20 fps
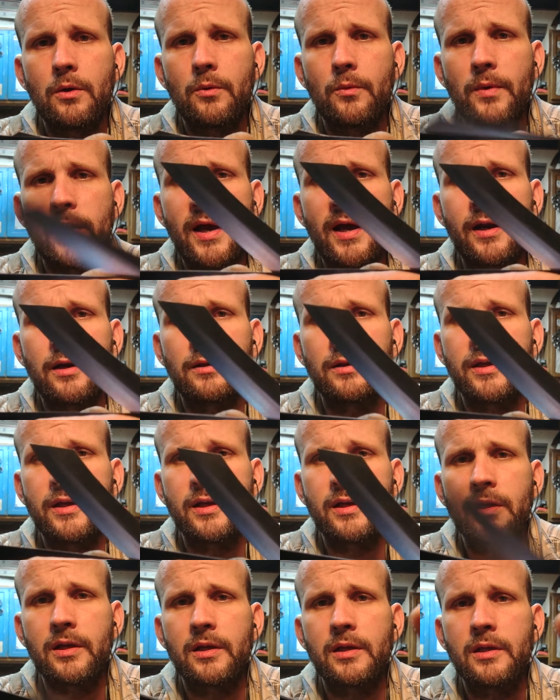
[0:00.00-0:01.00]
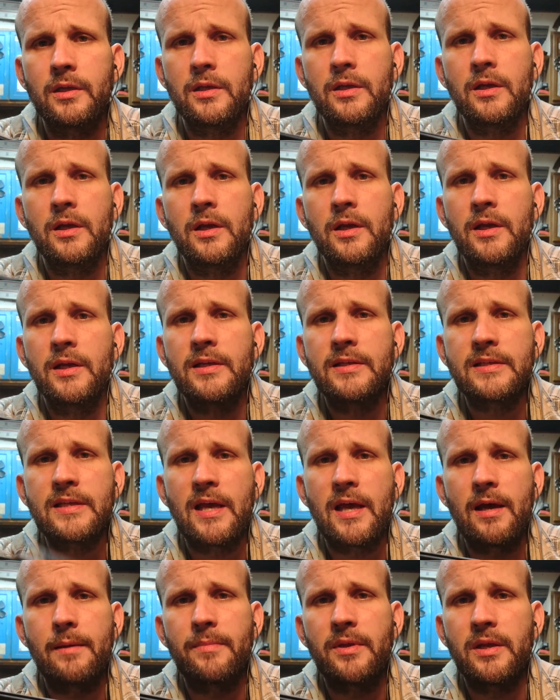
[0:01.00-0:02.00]
rattling,
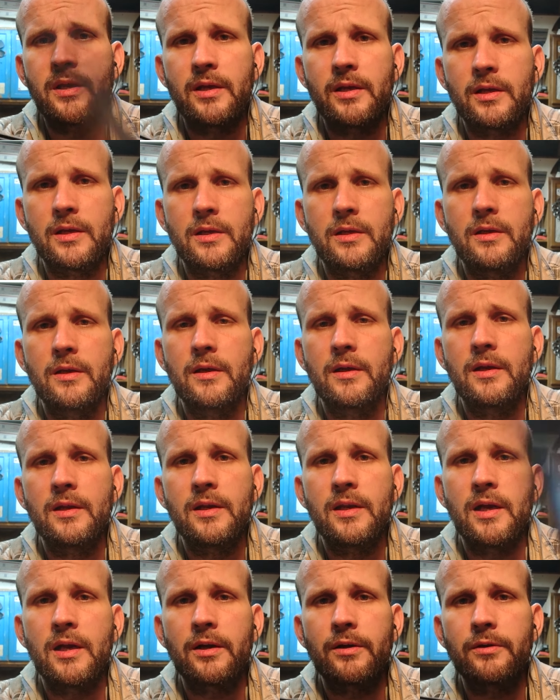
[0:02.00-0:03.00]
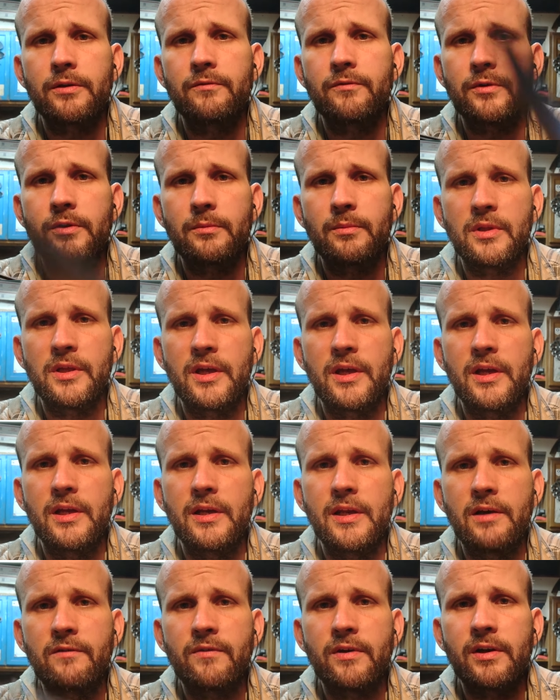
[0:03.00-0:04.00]
tapping, not good for the blade,
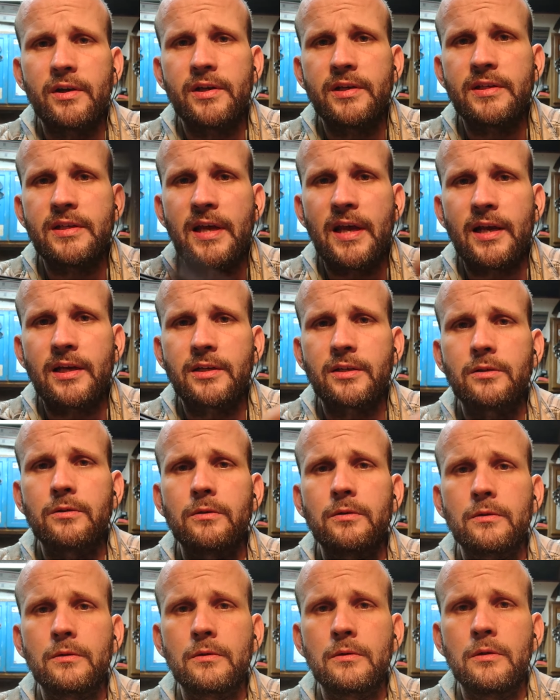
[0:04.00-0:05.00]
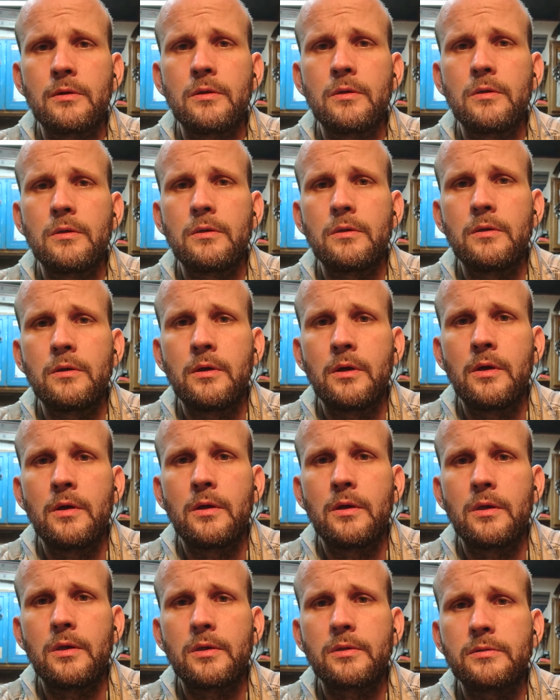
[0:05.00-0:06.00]
not very tactical.
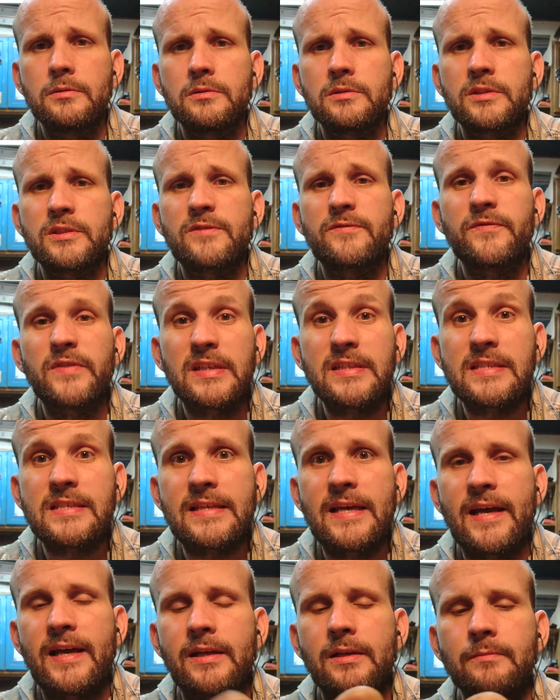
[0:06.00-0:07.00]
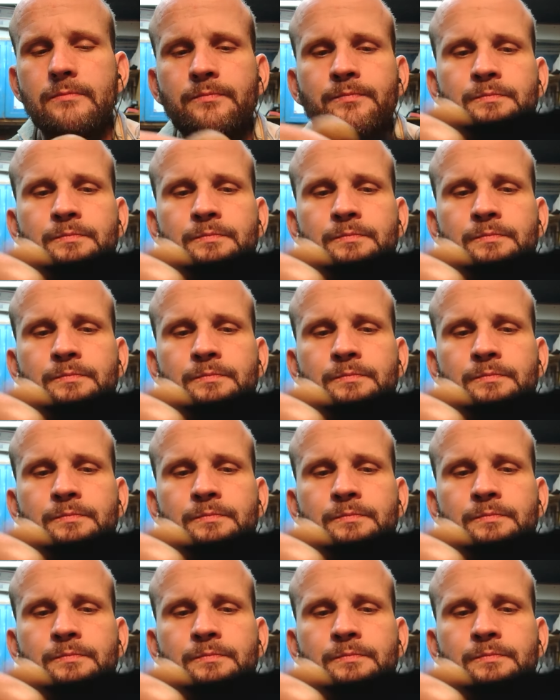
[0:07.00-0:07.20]
Let's fix that.